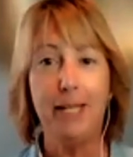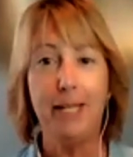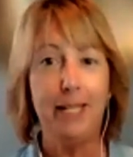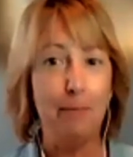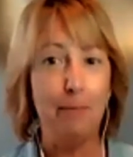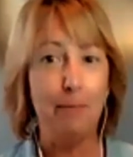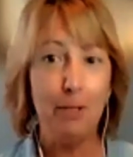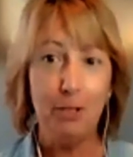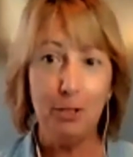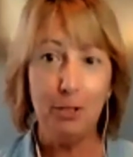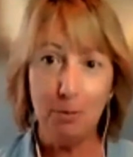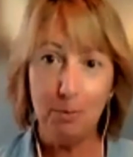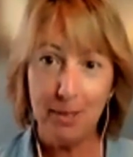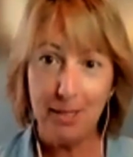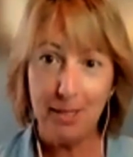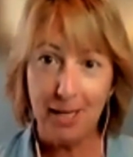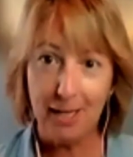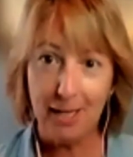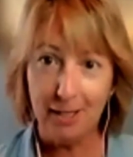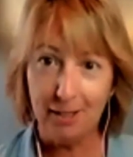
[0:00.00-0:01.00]
them a
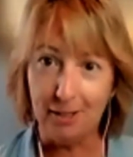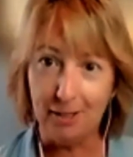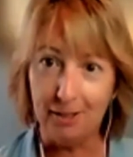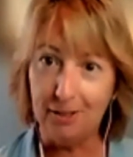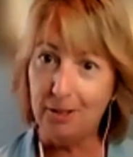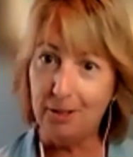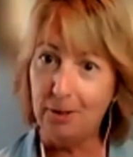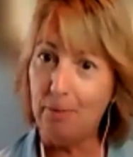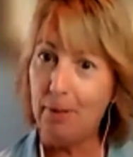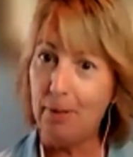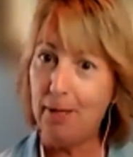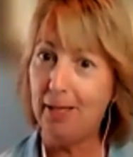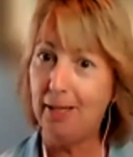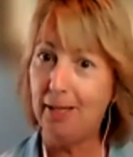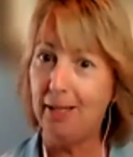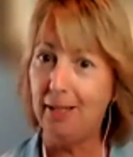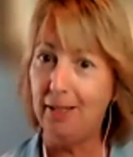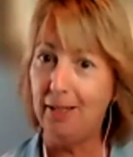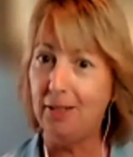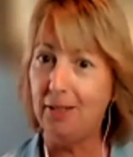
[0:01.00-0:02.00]
doomsday cult,
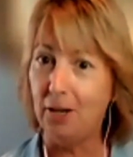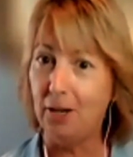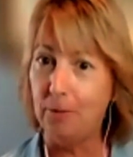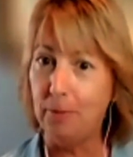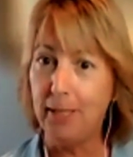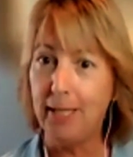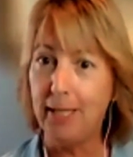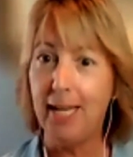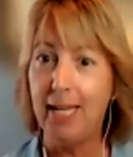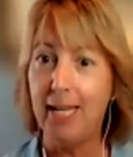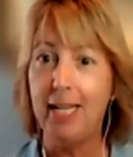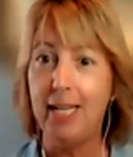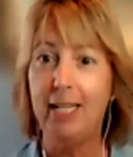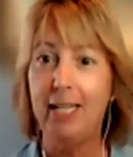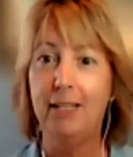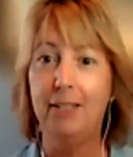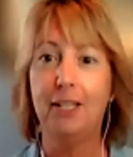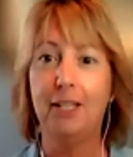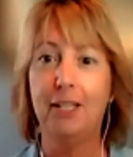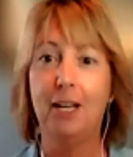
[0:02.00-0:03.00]
because Armageddon
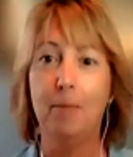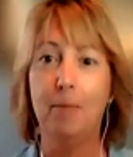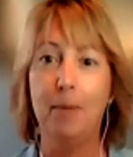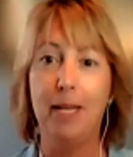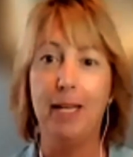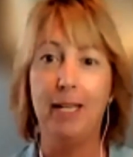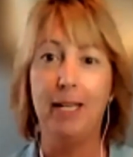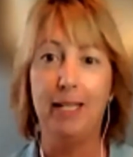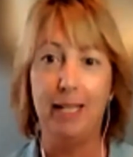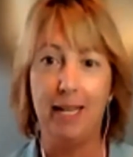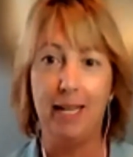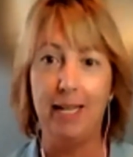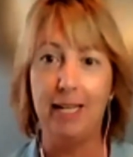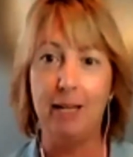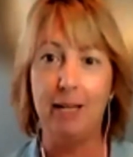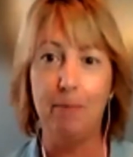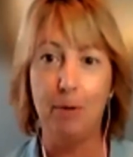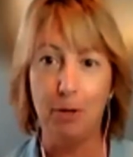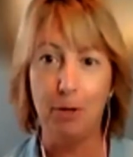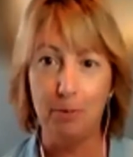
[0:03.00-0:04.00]
is coming in any
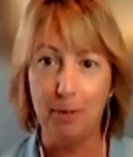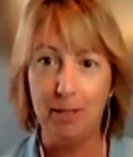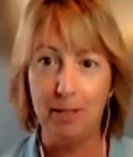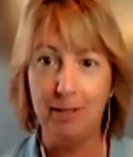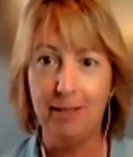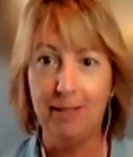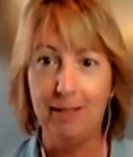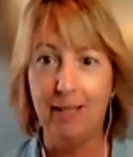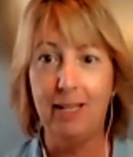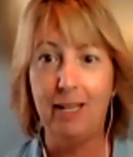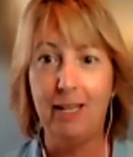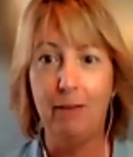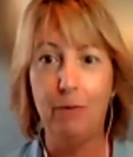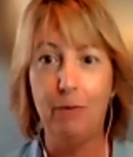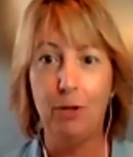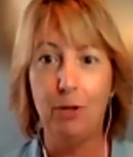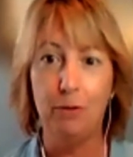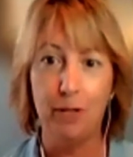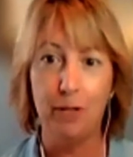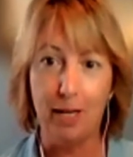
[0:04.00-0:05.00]
moment. And if
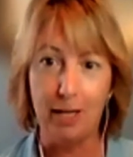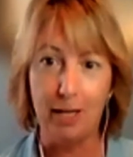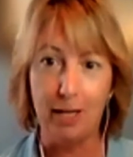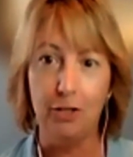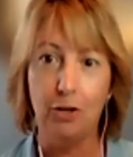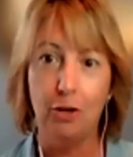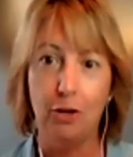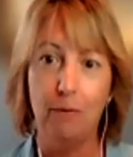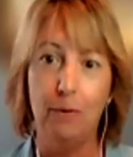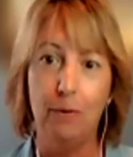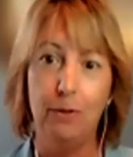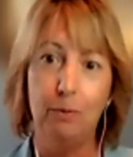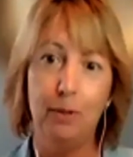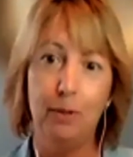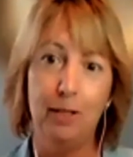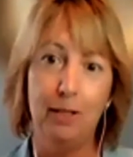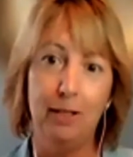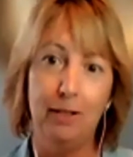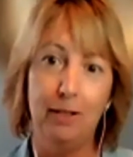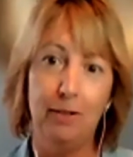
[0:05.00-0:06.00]
you're not a Jehovah's
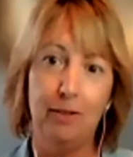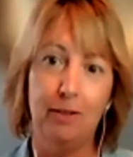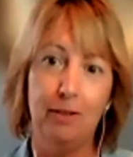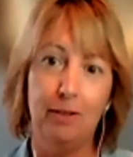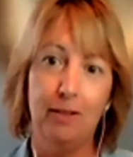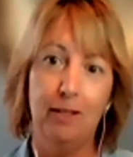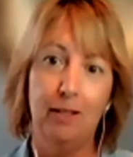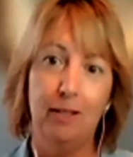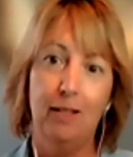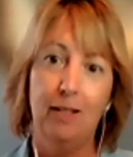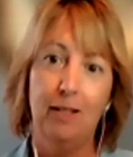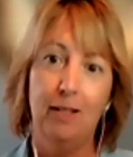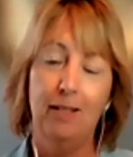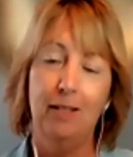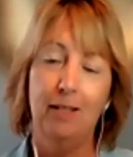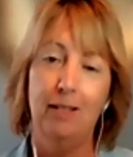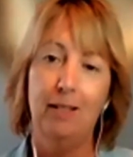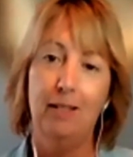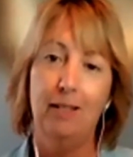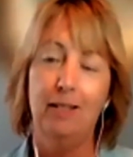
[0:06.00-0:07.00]
Witness,
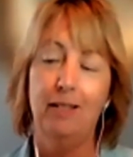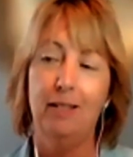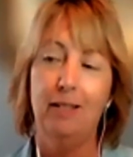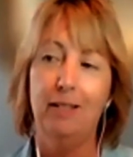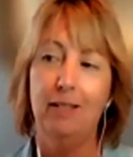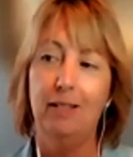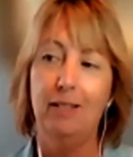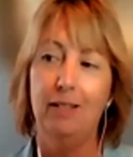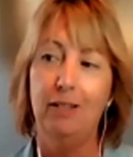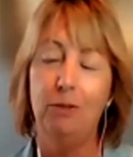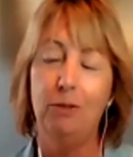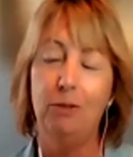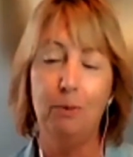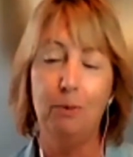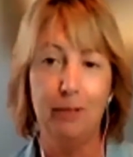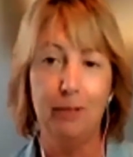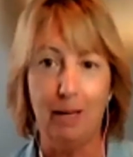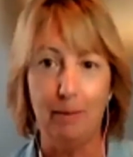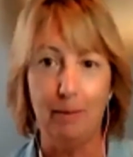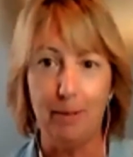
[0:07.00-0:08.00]
you will
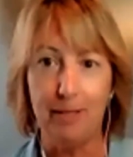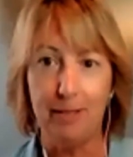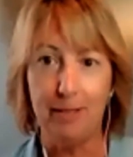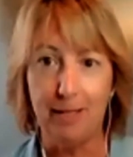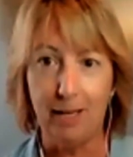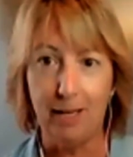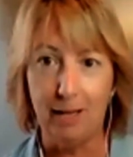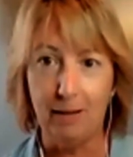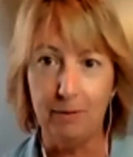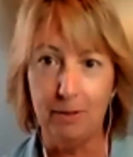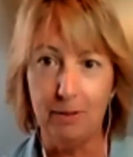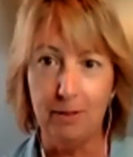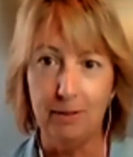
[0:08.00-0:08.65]
not be saved.